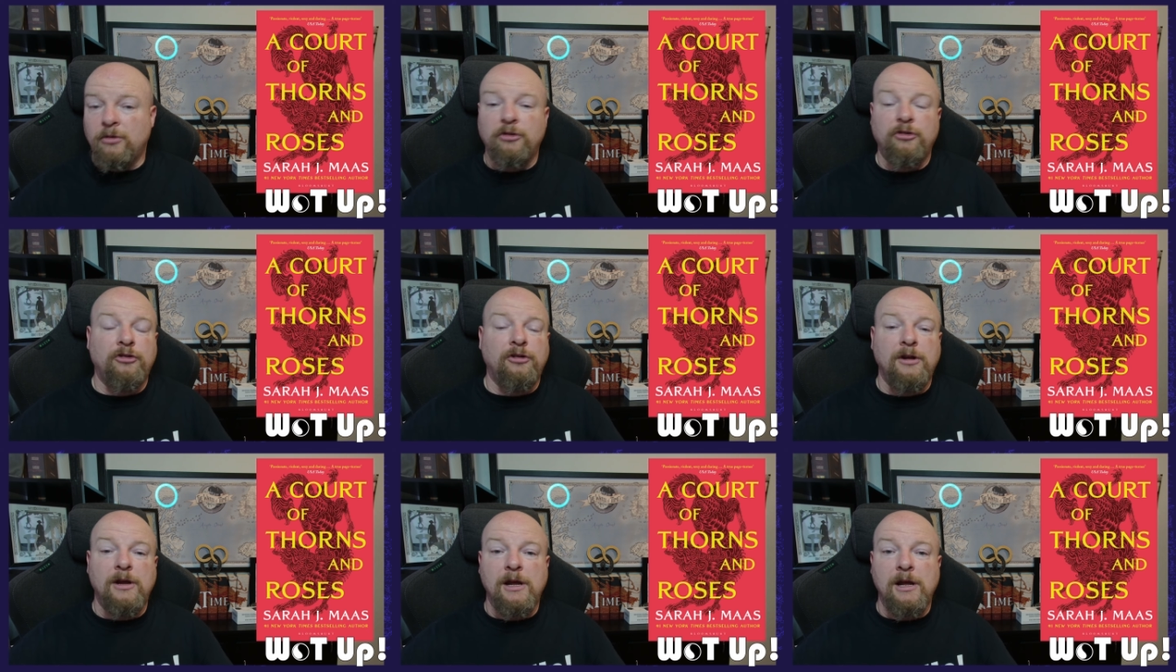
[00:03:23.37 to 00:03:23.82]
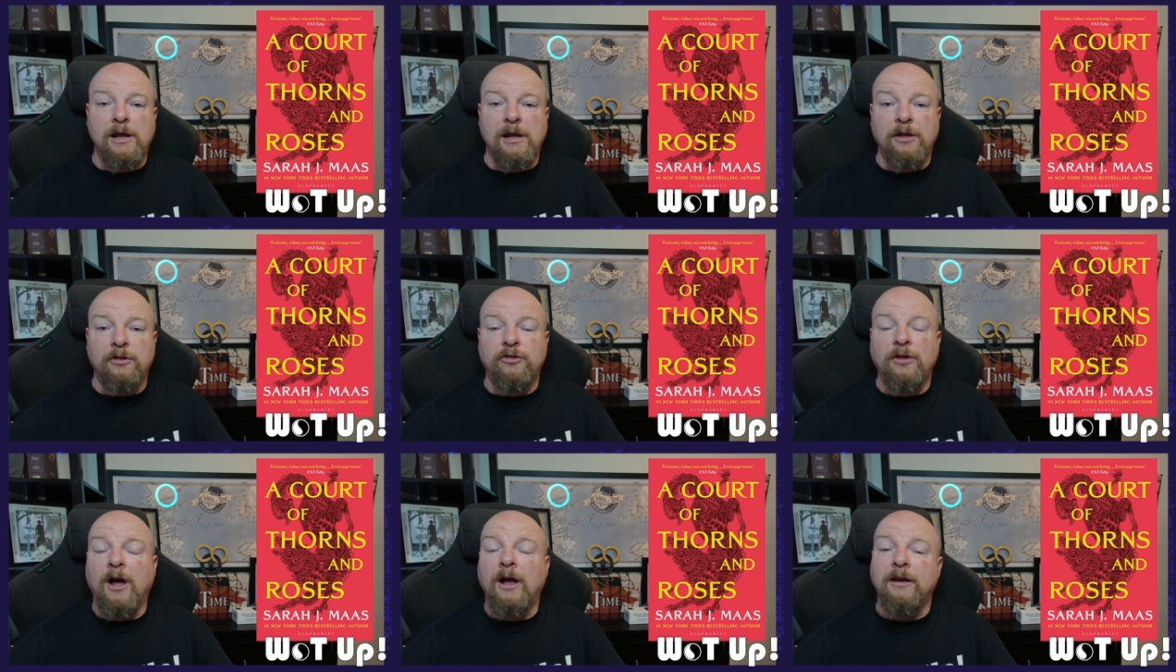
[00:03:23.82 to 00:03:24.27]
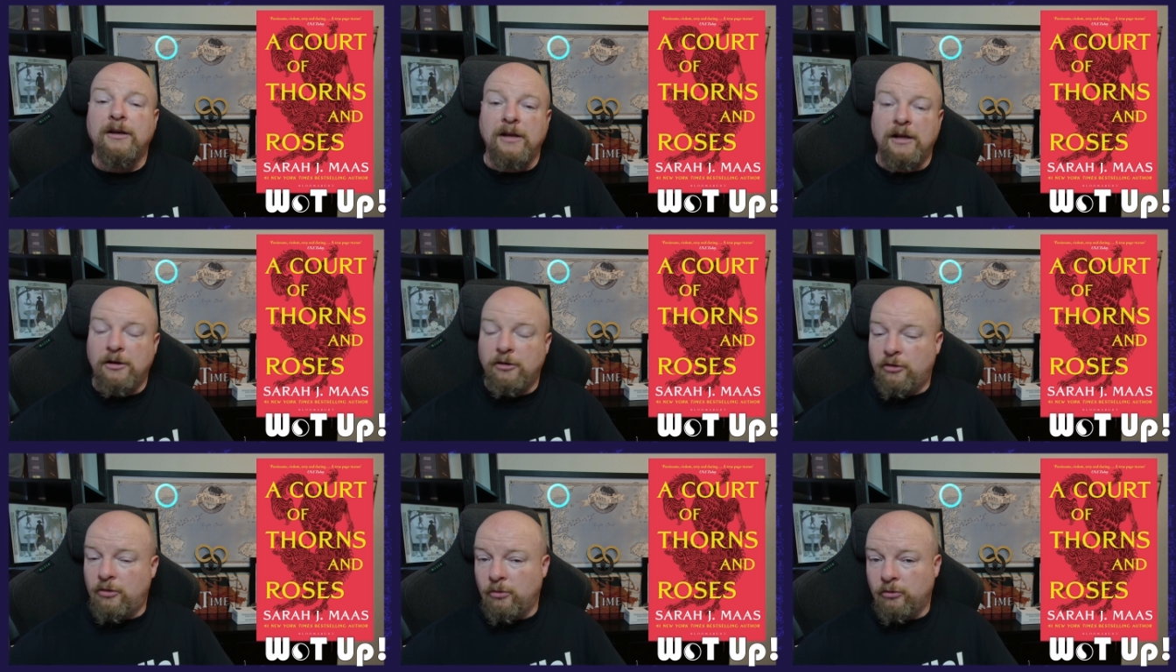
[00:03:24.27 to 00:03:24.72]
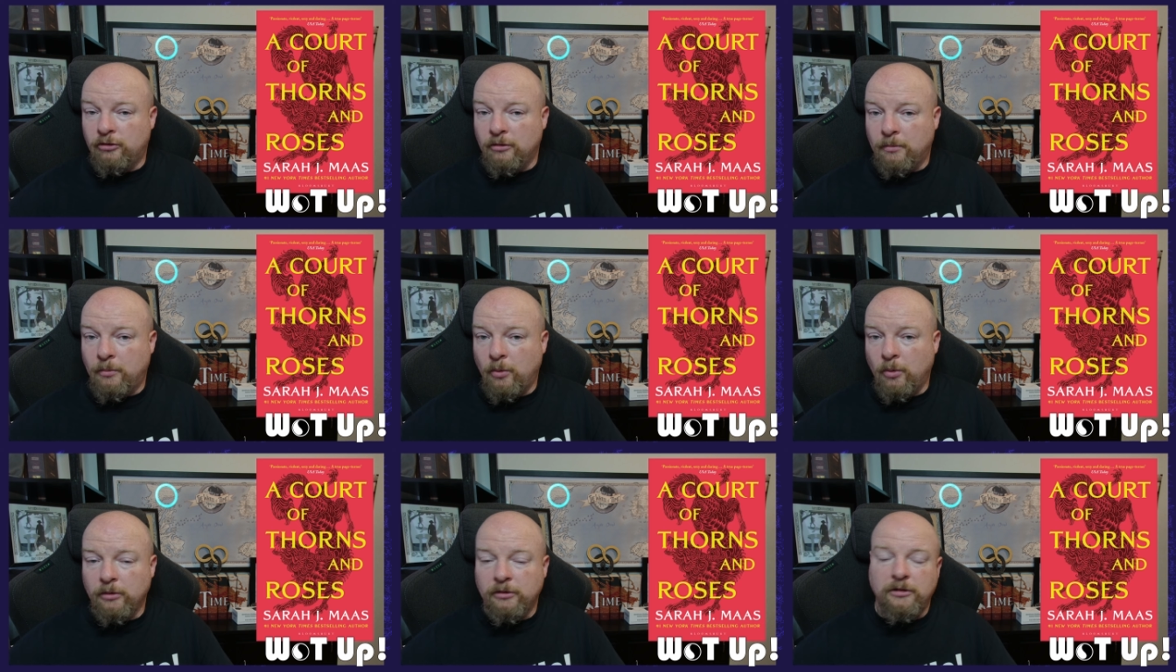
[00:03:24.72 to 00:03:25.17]
She is hunting to
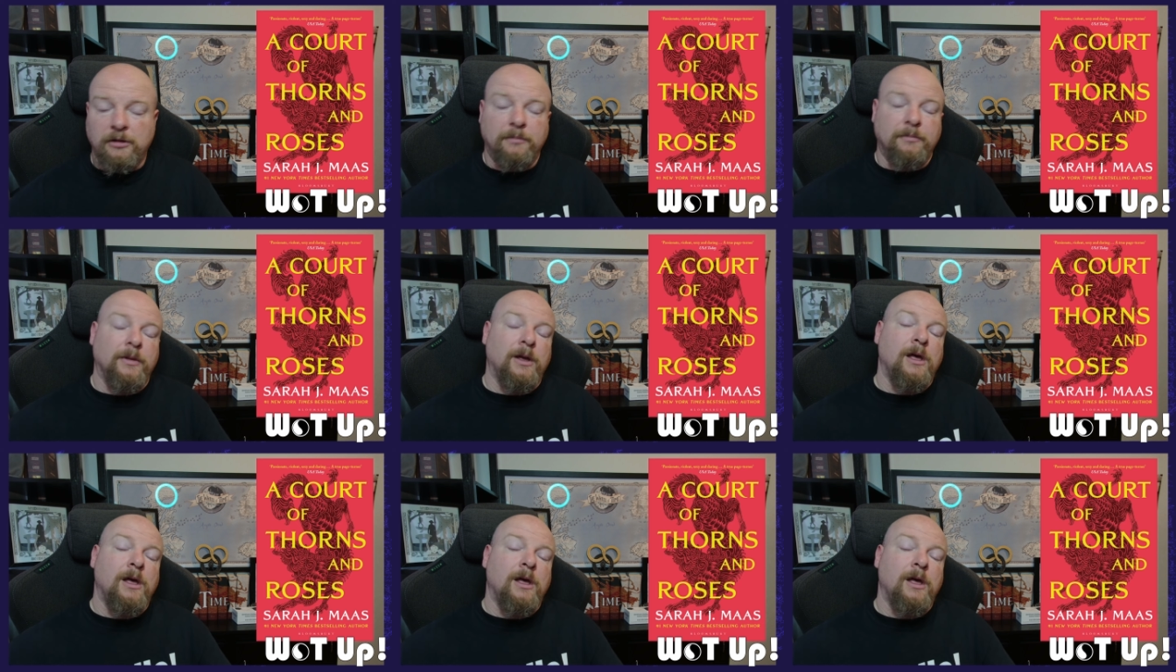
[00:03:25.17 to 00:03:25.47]
support them.